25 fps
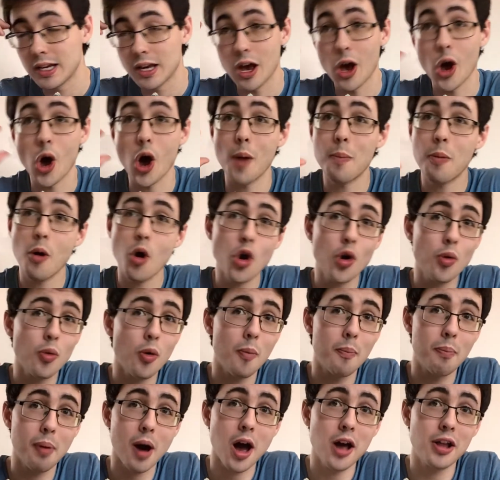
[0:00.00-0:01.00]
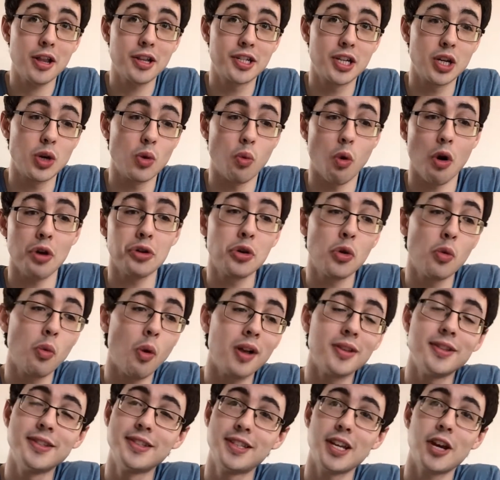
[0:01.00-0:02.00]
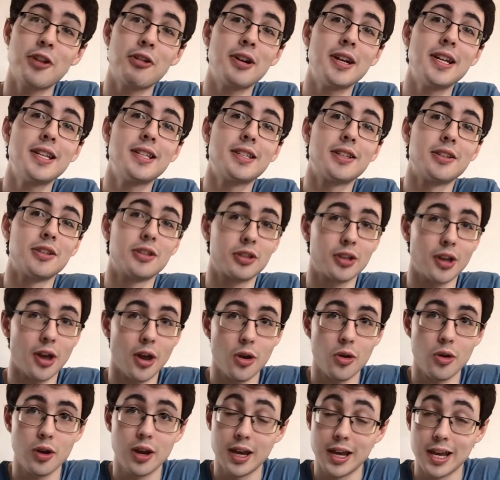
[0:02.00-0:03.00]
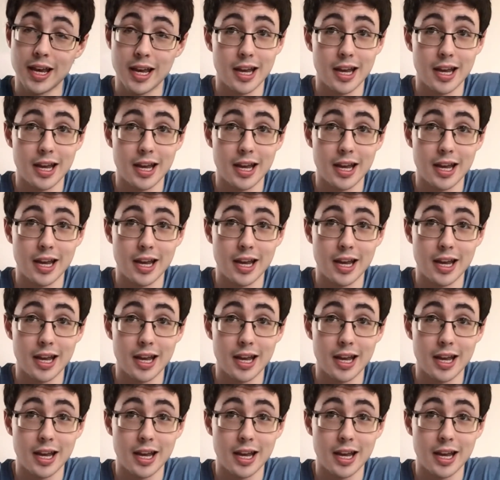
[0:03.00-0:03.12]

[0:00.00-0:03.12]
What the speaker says: Pokemon Biology 101 series, so